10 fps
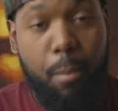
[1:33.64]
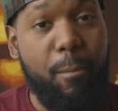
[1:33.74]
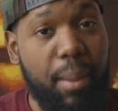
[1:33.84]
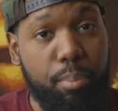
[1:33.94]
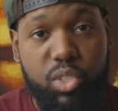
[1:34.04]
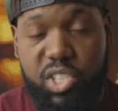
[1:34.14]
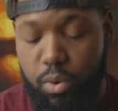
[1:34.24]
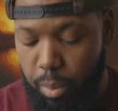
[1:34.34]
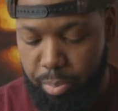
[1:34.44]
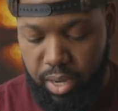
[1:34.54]
Maple
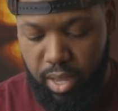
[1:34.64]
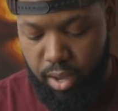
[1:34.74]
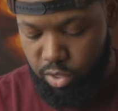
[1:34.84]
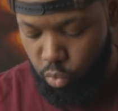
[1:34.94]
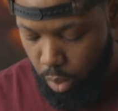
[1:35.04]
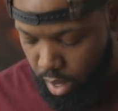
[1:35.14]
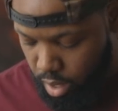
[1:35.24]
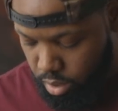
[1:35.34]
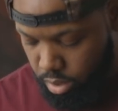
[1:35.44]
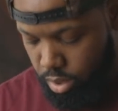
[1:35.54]
syrup in there as
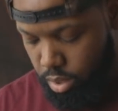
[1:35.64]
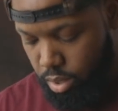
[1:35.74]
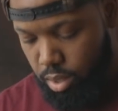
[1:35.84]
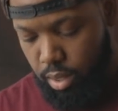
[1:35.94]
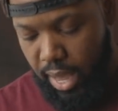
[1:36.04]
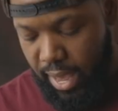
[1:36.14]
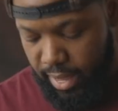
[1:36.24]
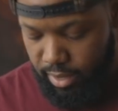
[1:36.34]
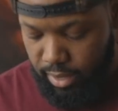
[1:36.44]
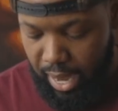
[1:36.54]
well.
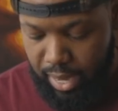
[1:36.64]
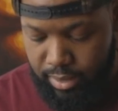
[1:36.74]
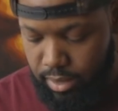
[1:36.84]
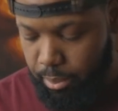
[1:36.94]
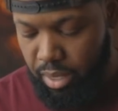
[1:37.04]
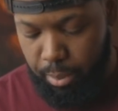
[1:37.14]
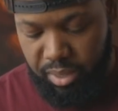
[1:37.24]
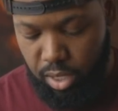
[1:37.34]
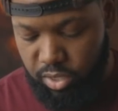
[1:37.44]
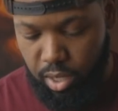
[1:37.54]
And guys, I mean, let
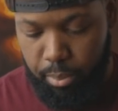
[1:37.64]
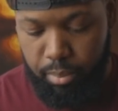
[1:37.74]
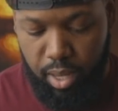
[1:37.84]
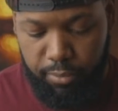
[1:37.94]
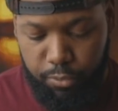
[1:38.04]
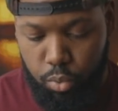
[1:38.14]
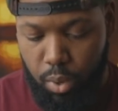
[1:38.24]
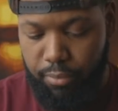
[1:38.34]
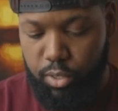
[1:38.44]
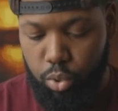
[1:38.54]
me tell you something. If
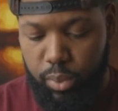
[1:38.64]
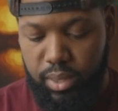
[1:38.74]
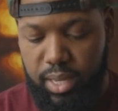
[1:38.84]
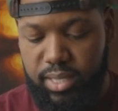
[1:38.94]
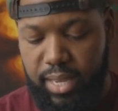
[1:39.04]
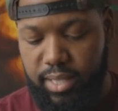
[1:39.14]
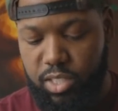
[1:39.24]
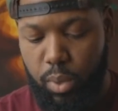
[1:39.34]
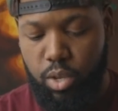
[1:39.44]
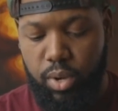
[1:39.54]
you ever doing things like
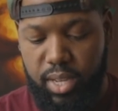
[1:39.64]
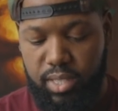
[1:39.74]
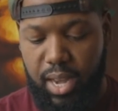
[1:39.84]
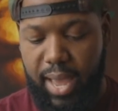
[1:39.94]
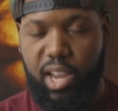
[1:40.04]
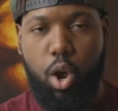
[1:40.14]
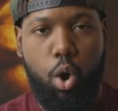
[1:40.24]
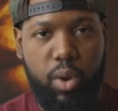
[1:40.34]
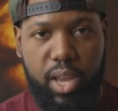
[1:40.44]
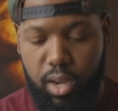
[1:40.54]
this where you need to like
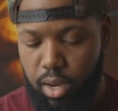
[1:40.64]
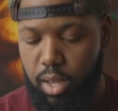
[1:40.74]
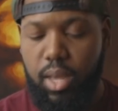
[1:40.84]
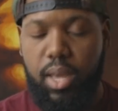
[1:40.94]
coat it,